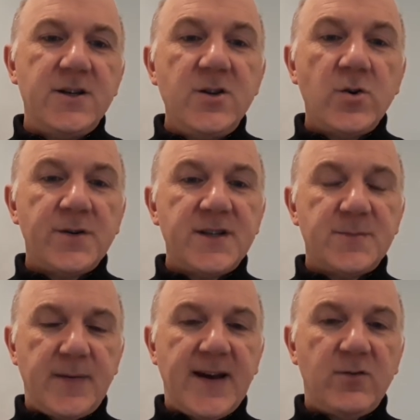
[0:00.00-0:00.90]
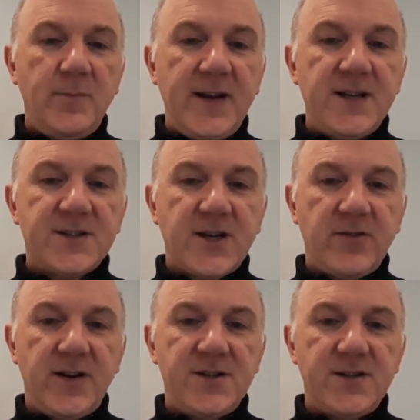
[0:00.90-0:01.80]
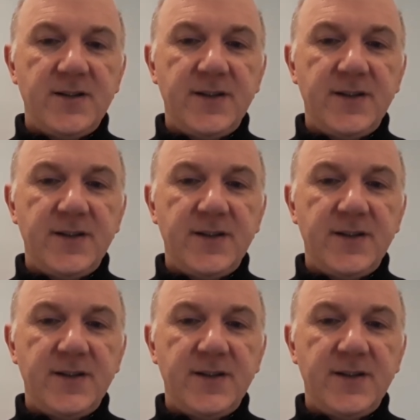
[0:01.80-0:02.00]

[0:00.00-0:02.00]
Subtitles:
Do not despair or be discouraged